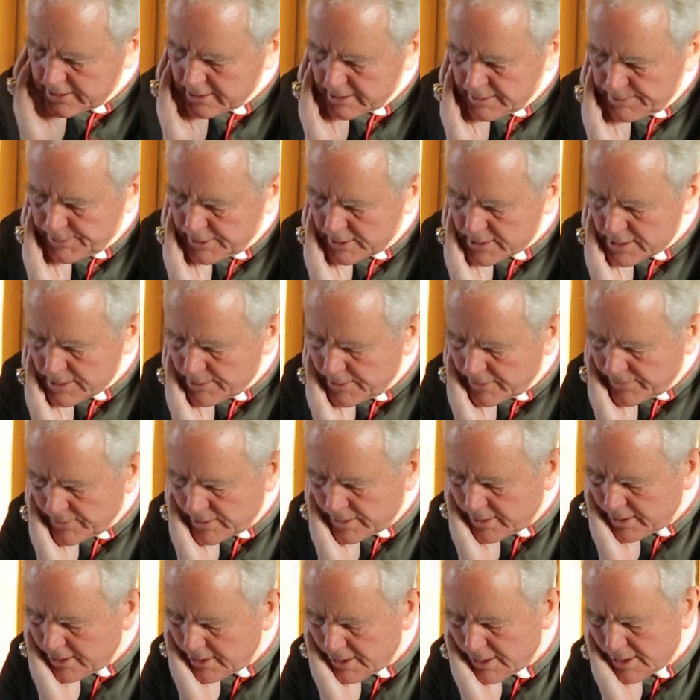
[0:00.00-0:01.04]
into the bosom of
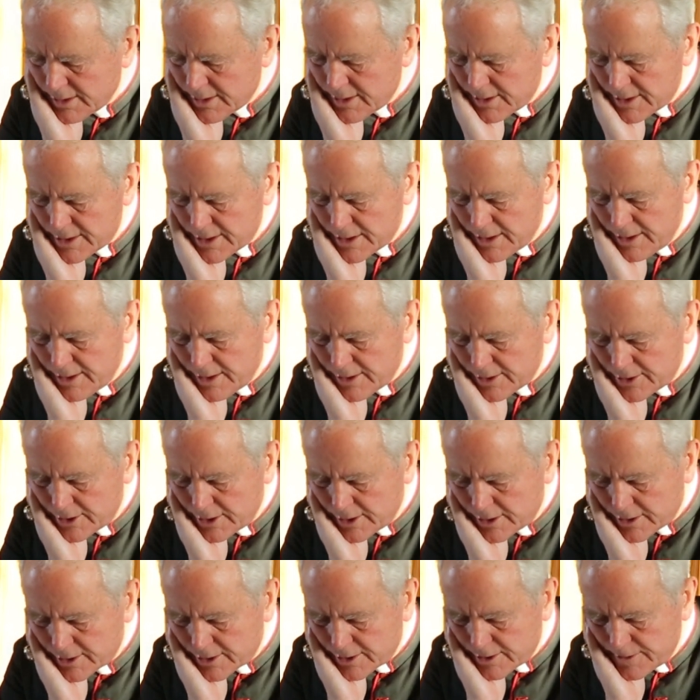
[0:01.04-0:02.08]
the conciliar
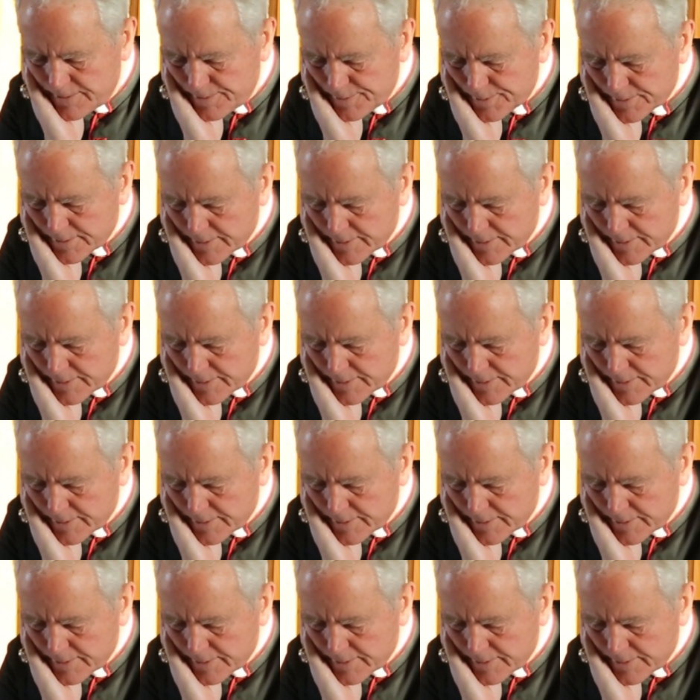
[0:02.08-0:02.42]
church.